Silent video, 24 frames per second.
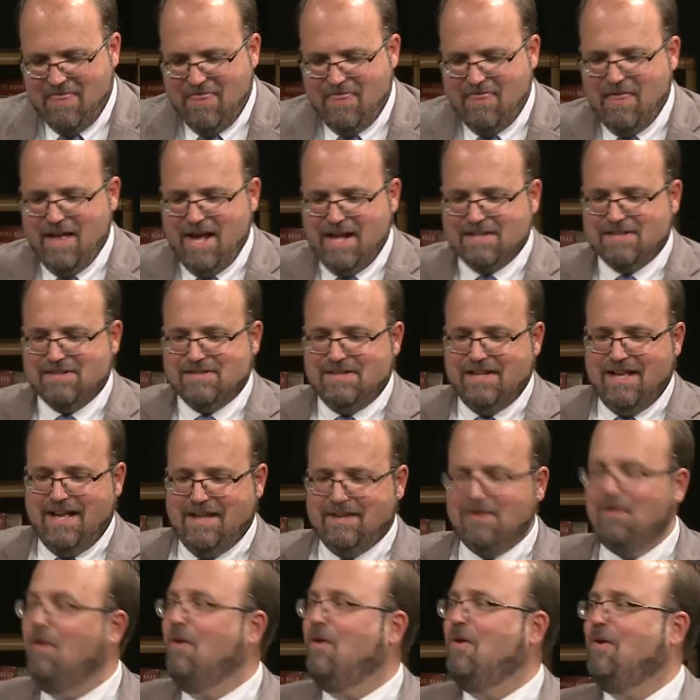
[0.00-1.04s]
And that's
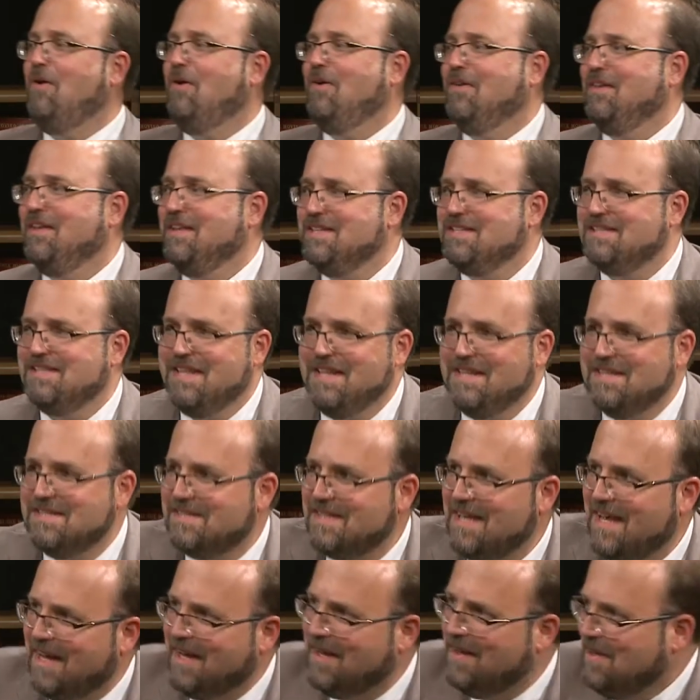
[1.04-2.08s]
not all, as they
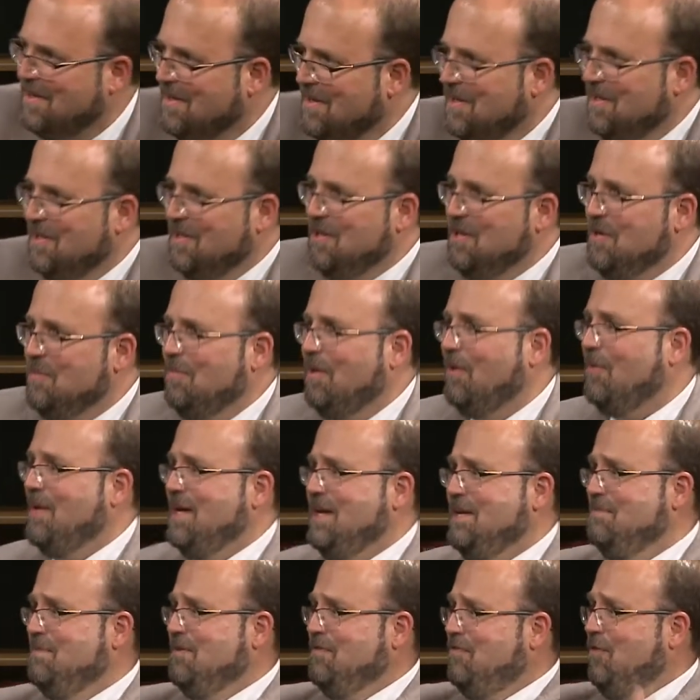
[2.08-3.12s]
say.
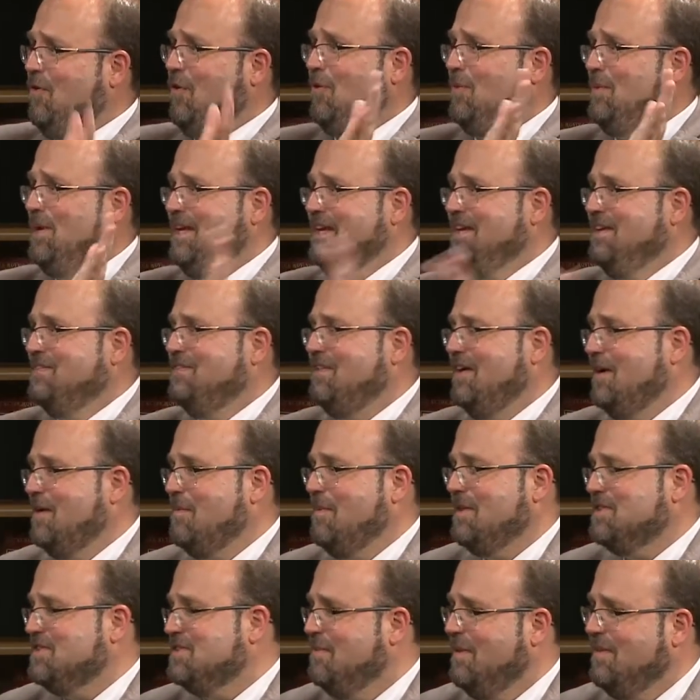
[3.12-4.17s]
Maureen, before we talk
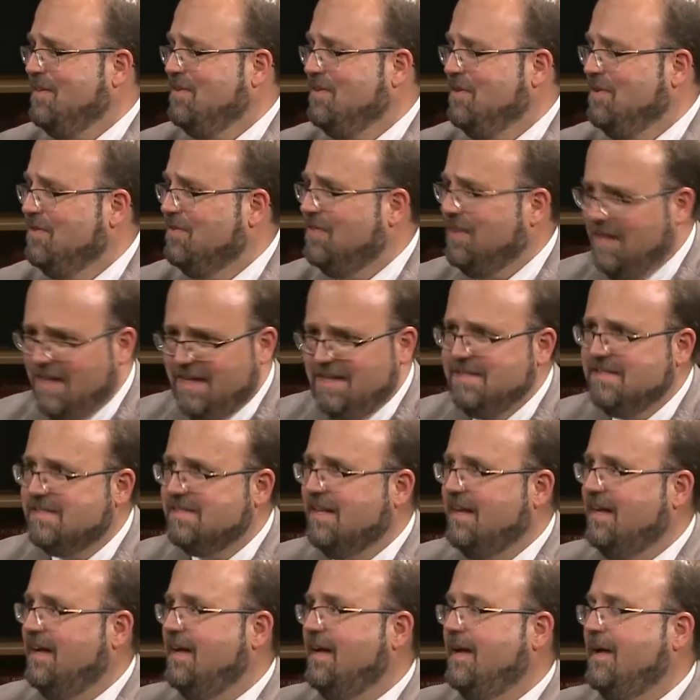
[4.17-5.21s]
about some other new things,
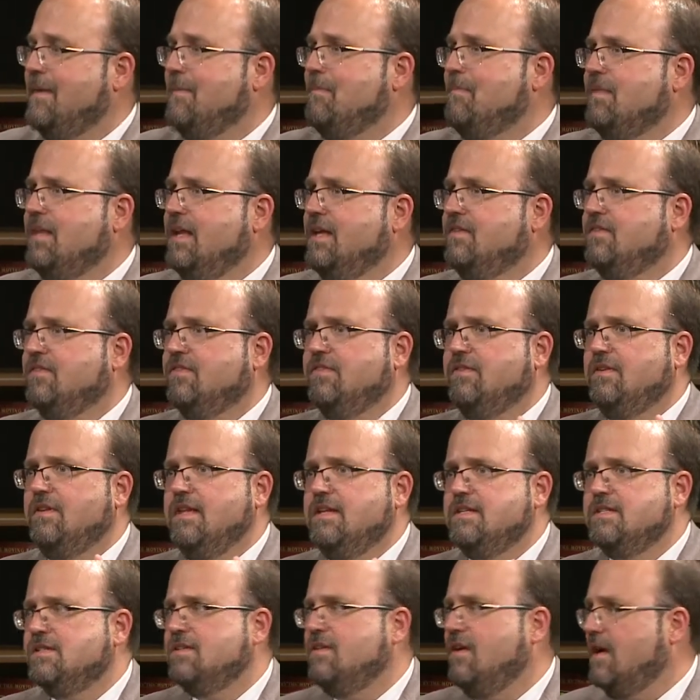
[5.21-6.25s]

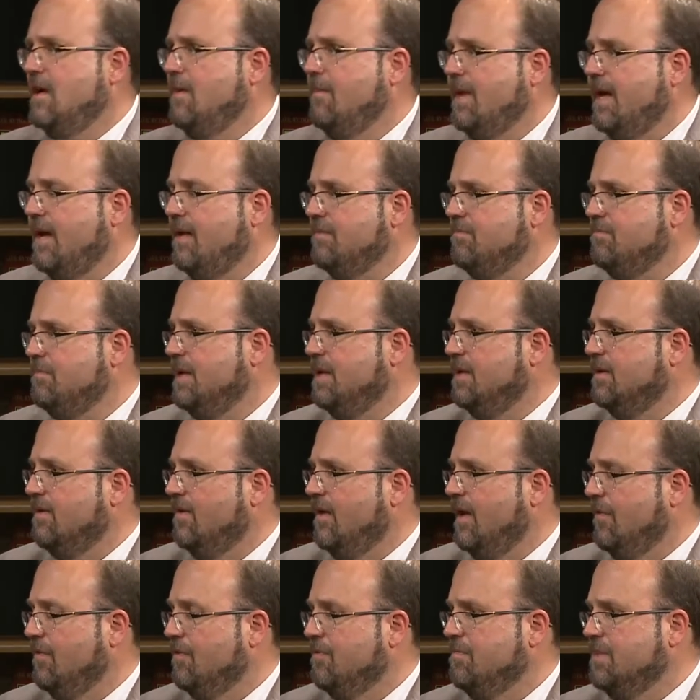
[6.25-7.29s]
let's talk about Pinnacle
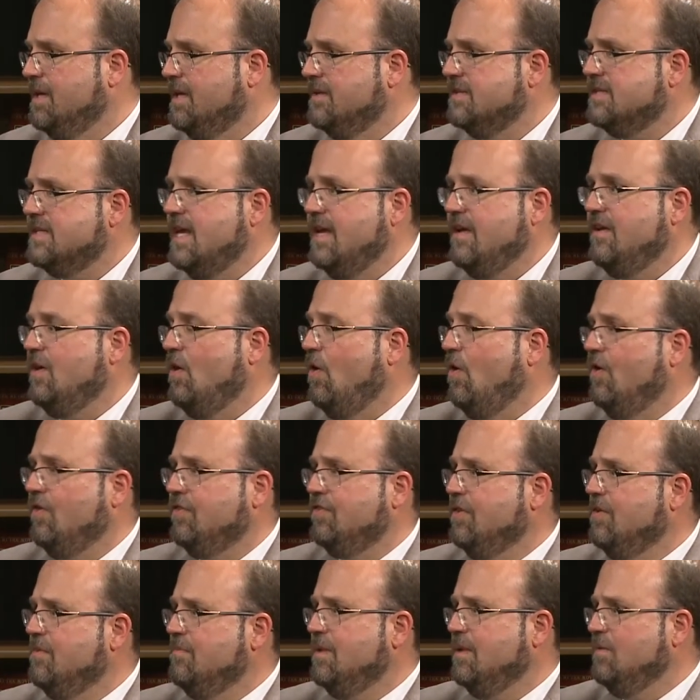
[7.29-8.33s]
Health, because they
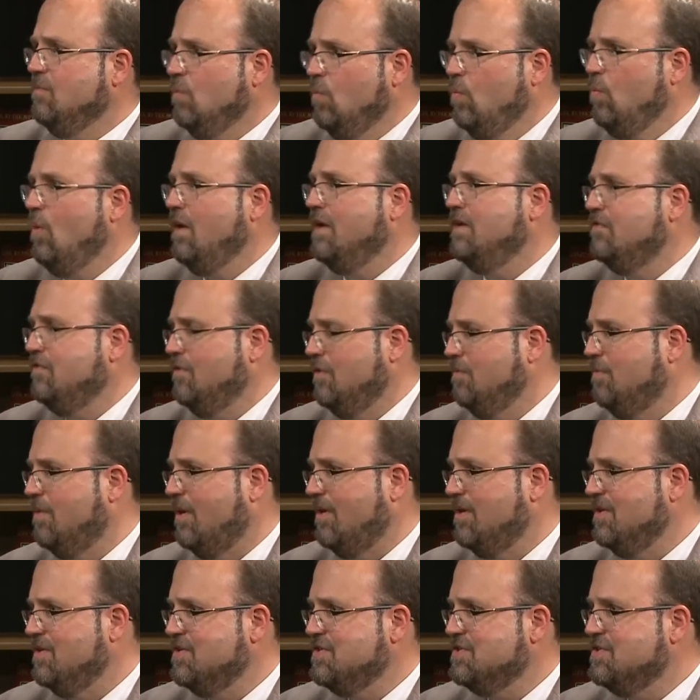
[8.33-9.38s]
also have been wonderful
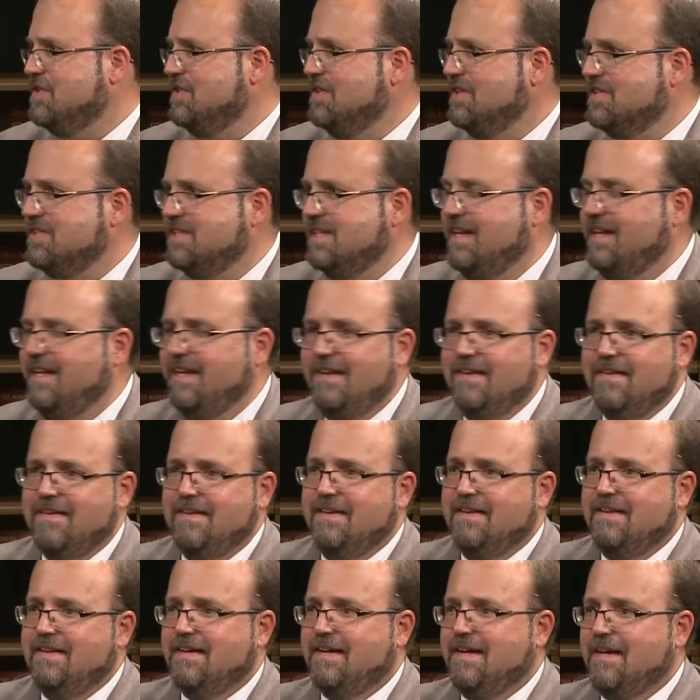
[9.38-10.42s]
partners to the city.
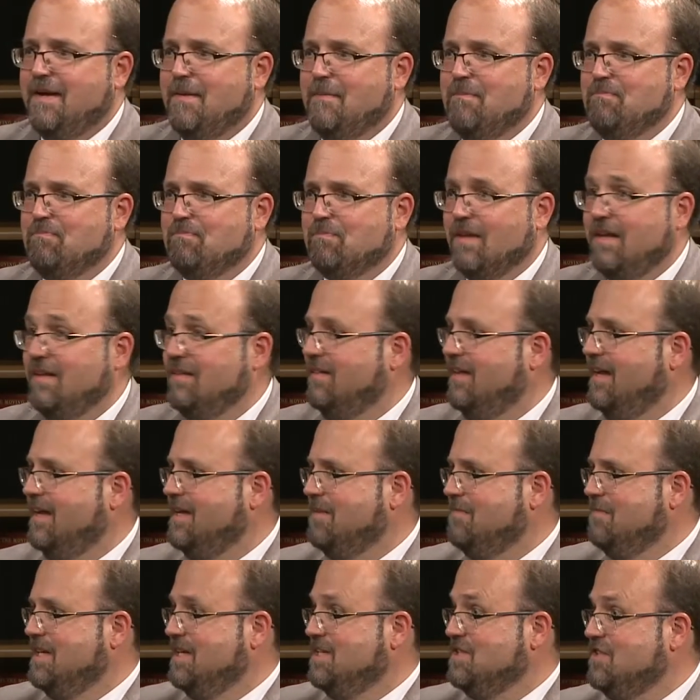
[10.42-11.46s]

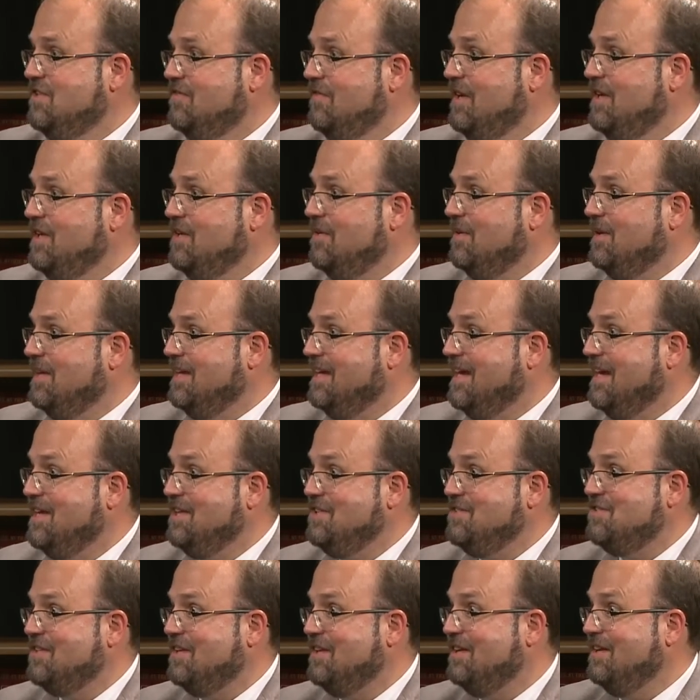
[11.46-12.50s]
Like pHFA, you're
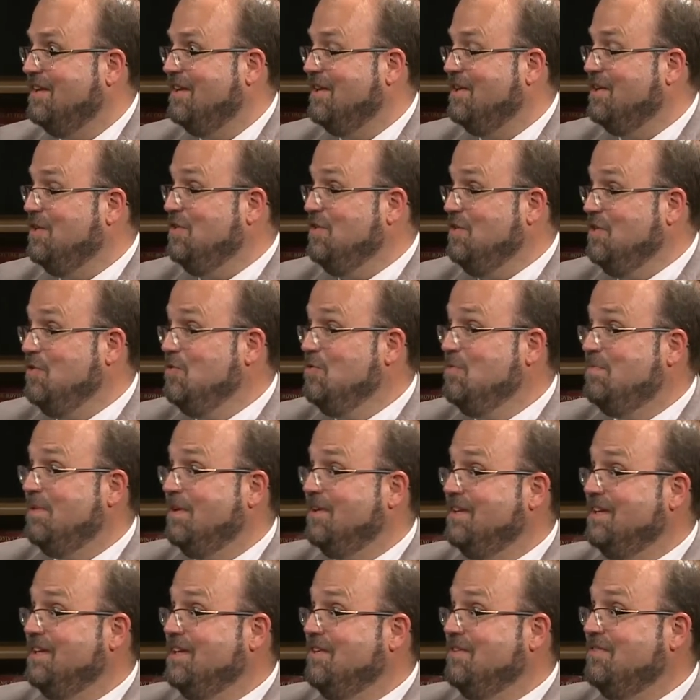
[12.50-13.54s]
engaged in a new
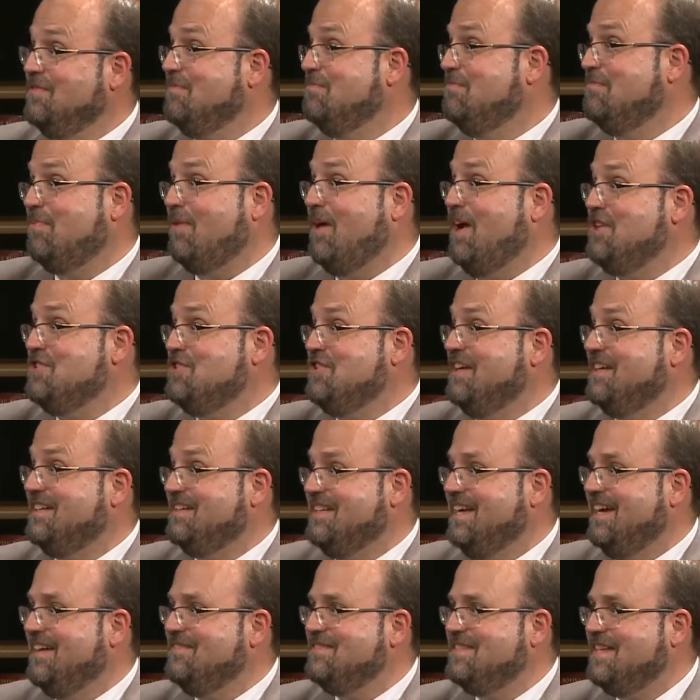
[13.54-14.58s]
building project
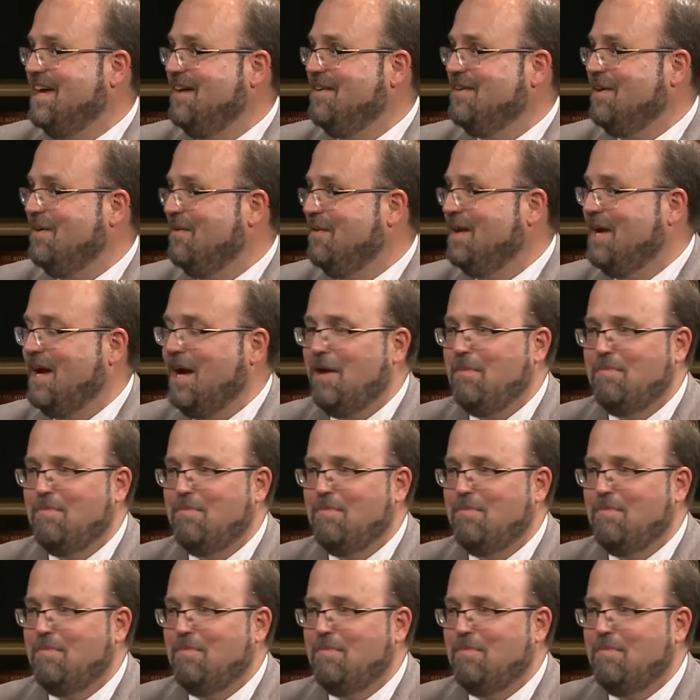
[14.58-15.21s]
downtown going